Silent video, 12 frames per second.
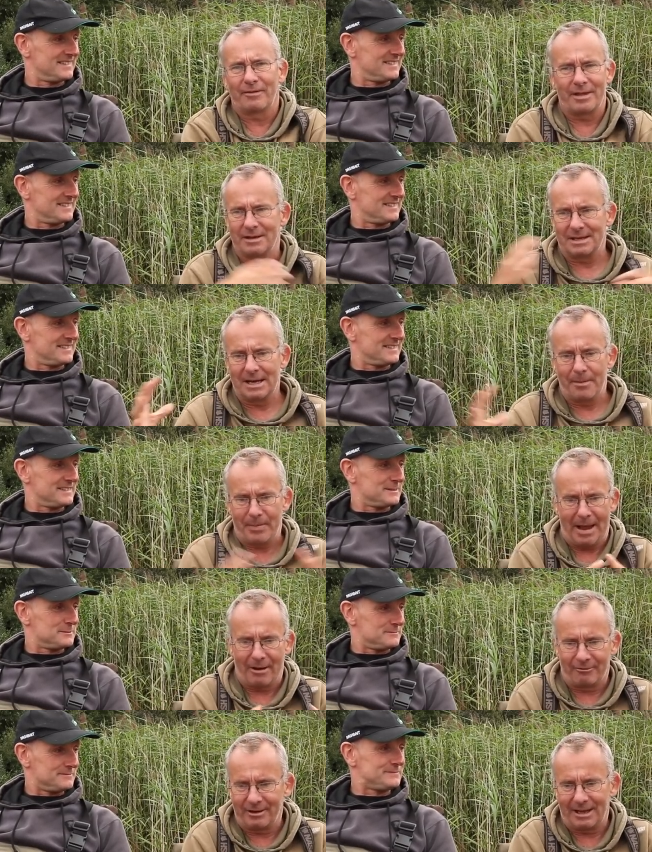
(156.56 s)
Speaker 1: of the dinner
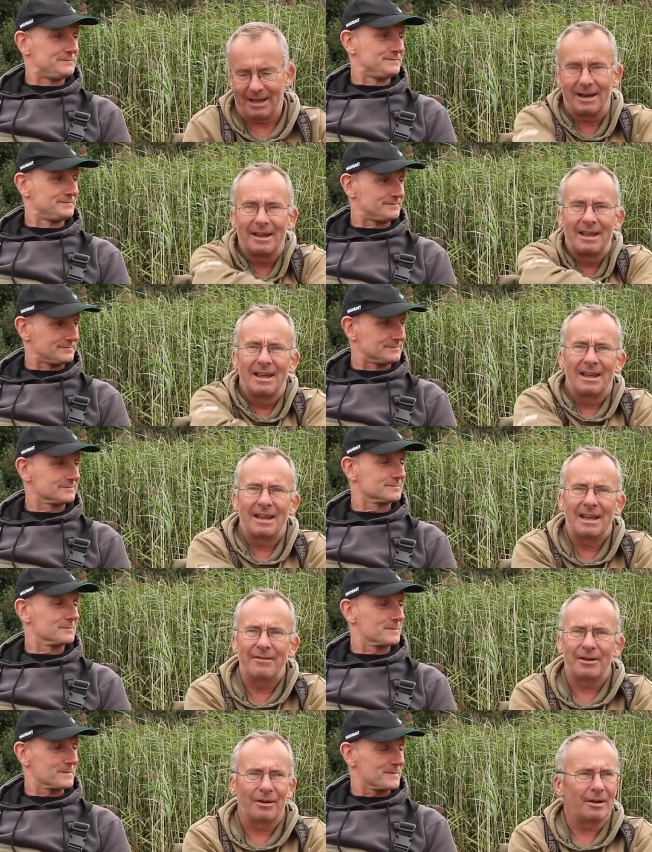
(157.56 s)
bell ringing,
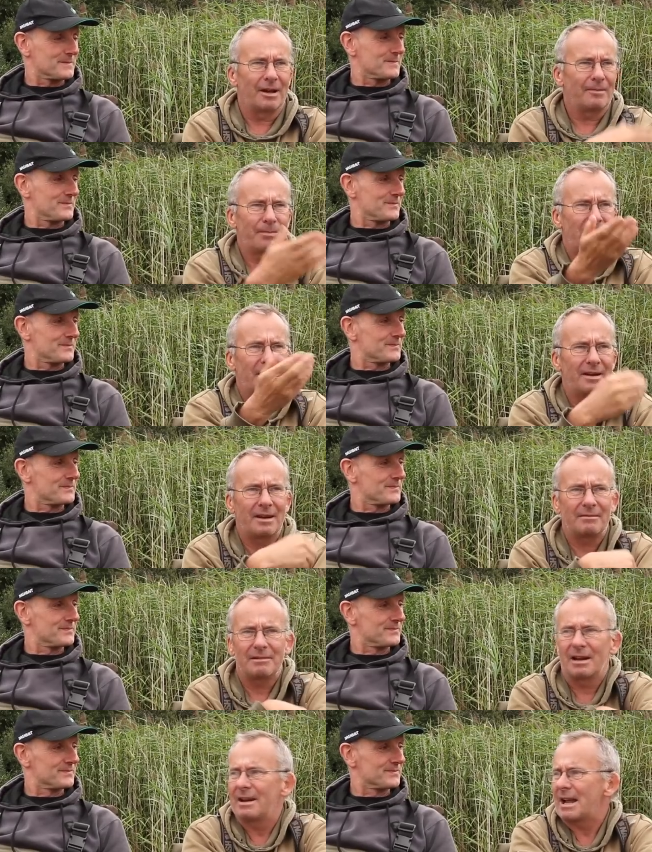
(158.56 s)
even on a, an,
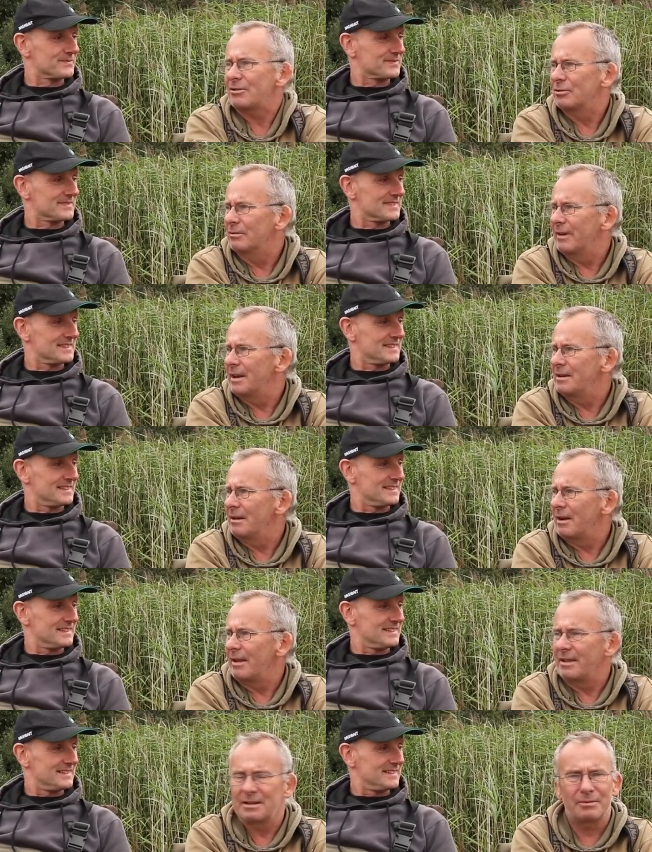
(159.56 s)
a natural venue
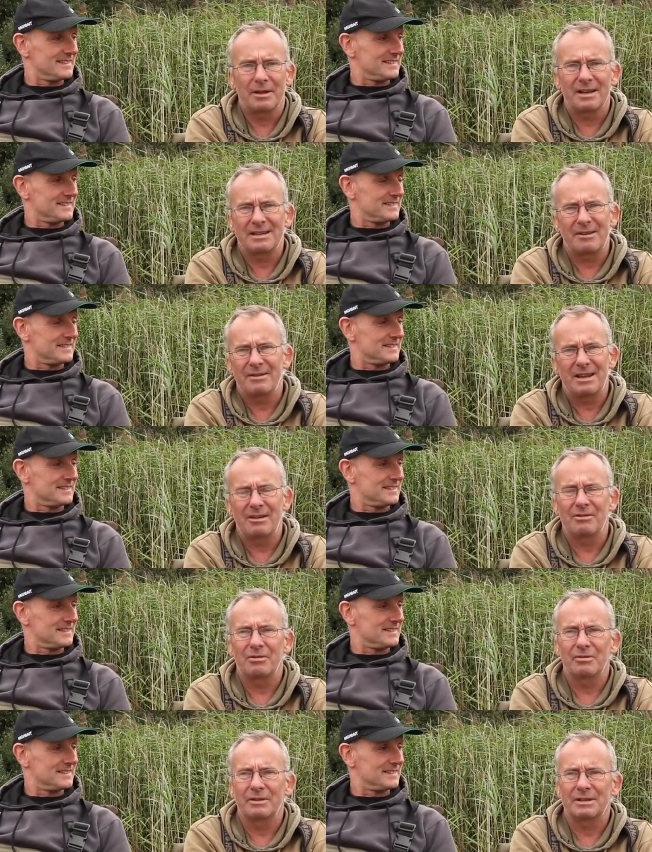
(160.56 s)
like this where they don't hear
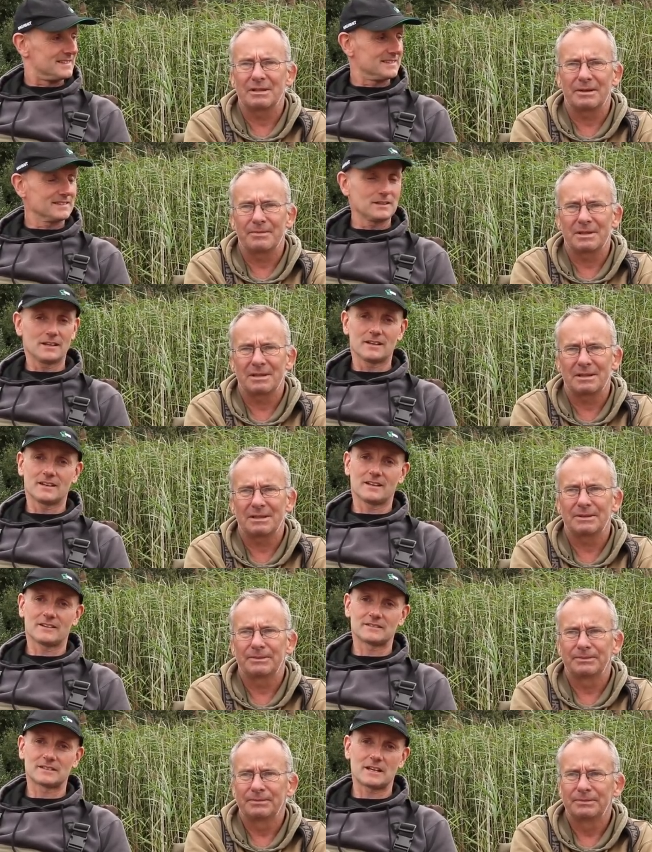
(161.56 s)
it all the time. So. Yeah,
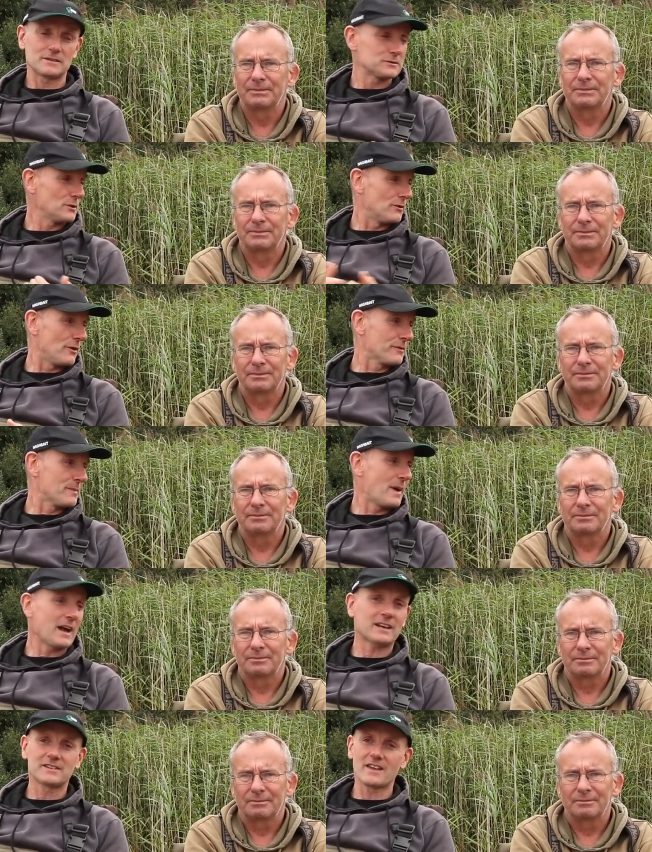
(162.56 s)
Speaker 2: and, and, sort of off the
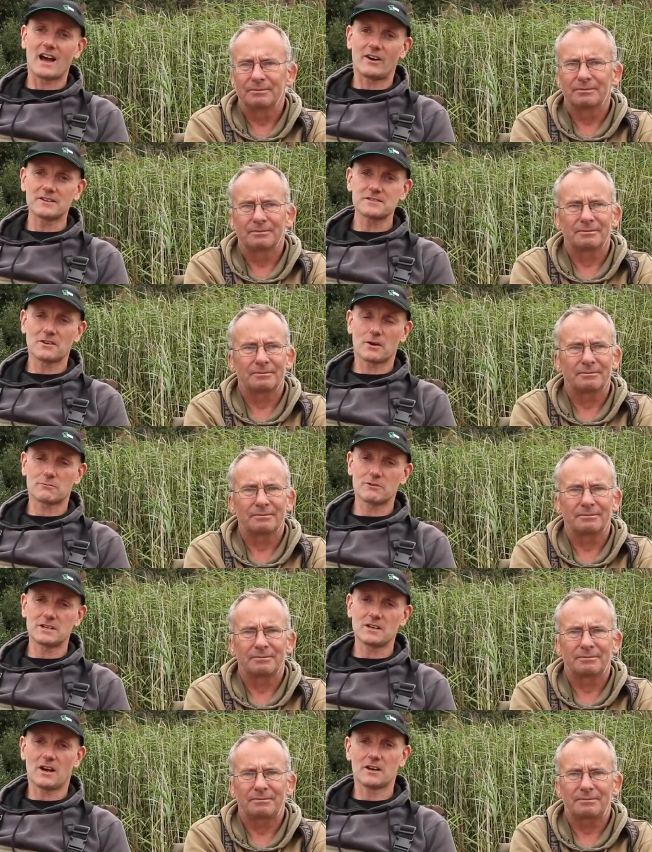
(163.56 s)
back of that, I started
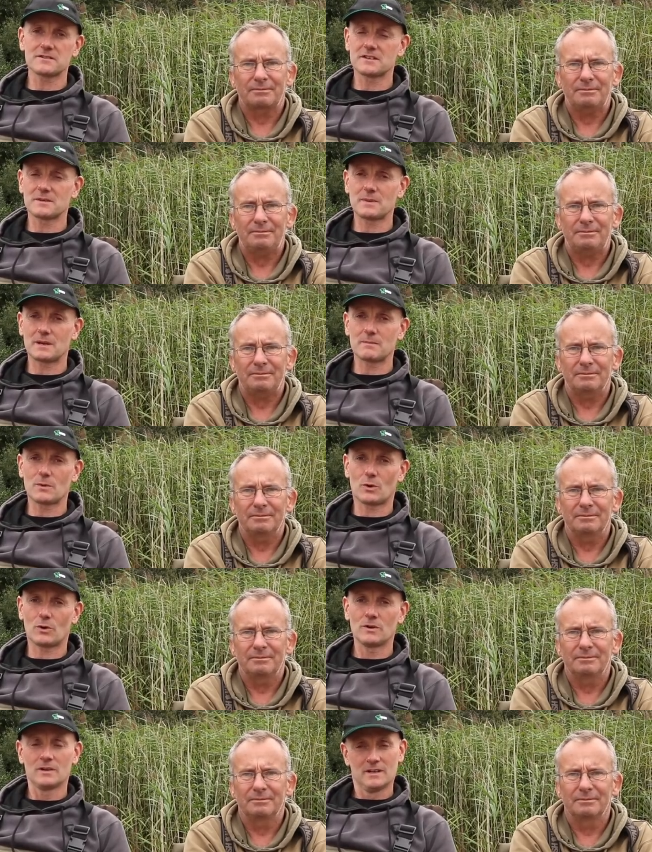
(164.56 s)
recasting a bit
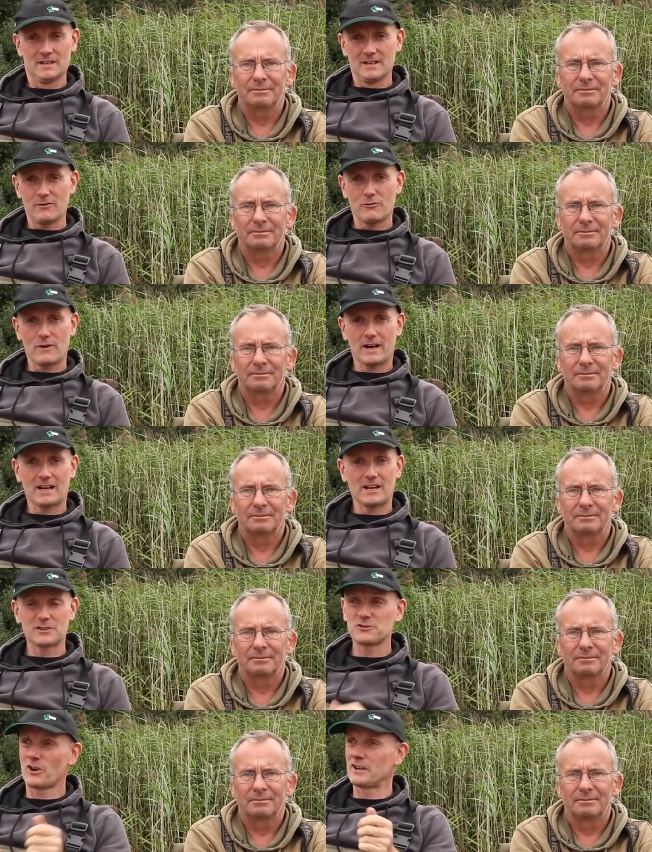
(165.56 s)
more
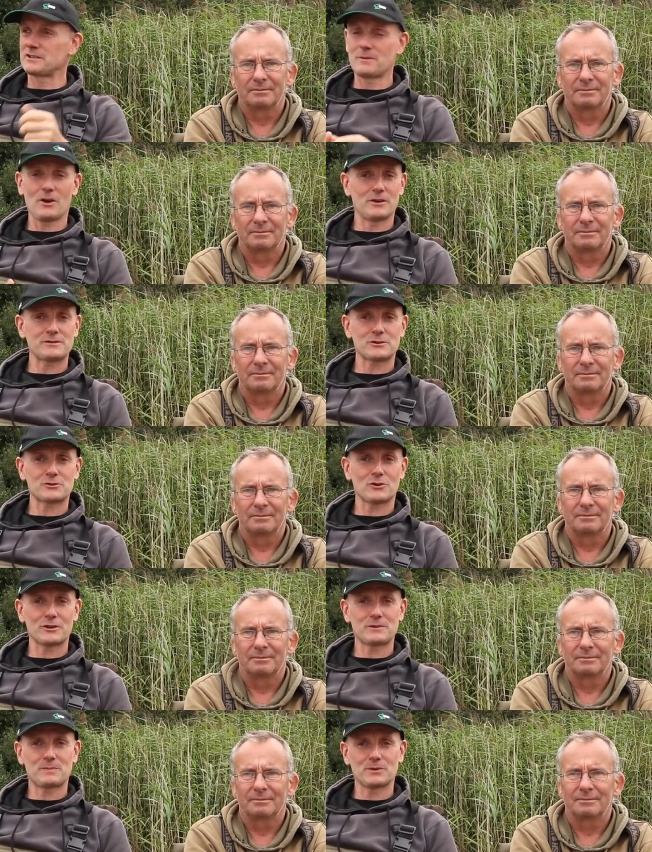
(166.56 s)
regularly. I tried, to be honest, I
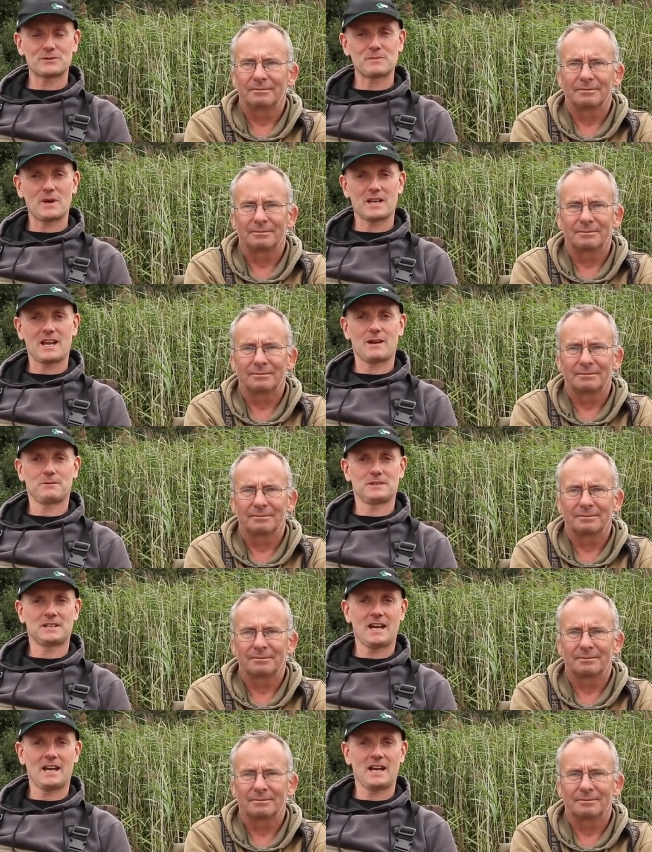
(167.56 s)
tried to put some bait out with a